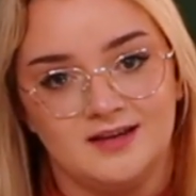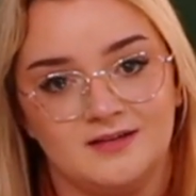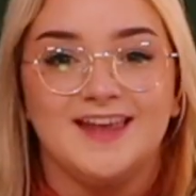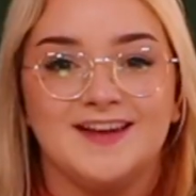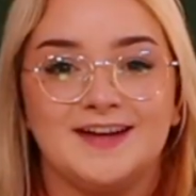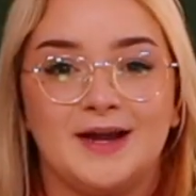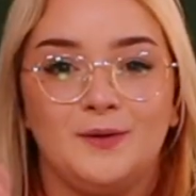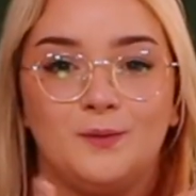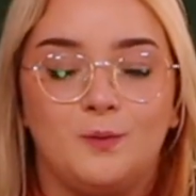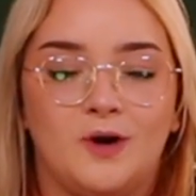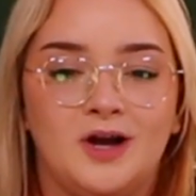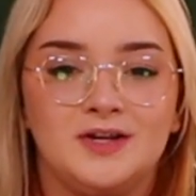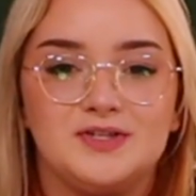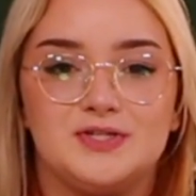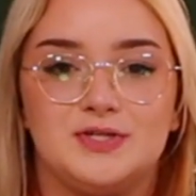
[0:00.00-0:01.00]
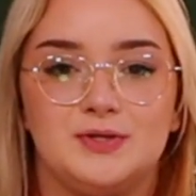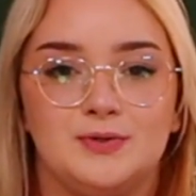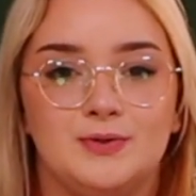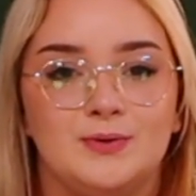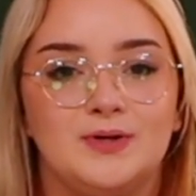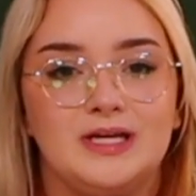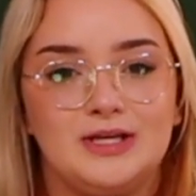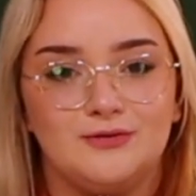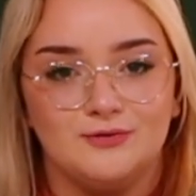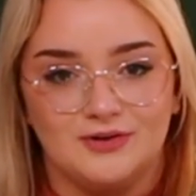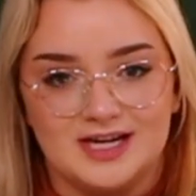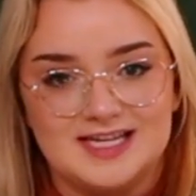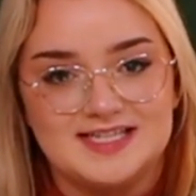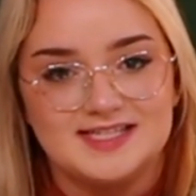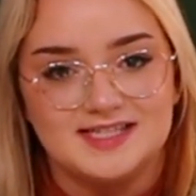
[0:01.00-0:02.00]
And I want to
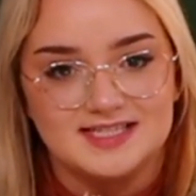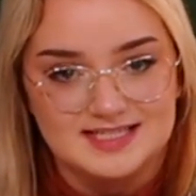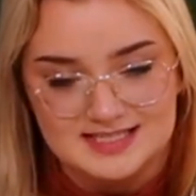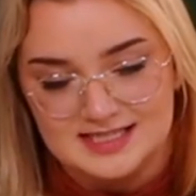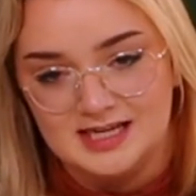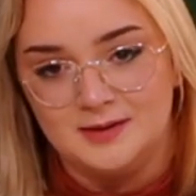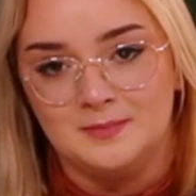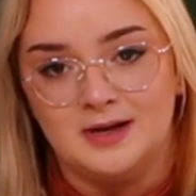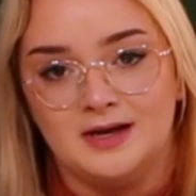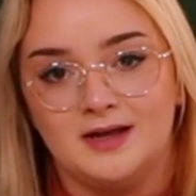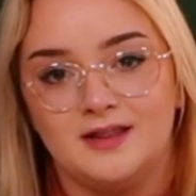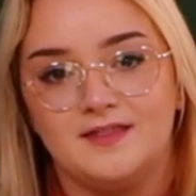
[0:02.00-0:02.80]
erase the stigma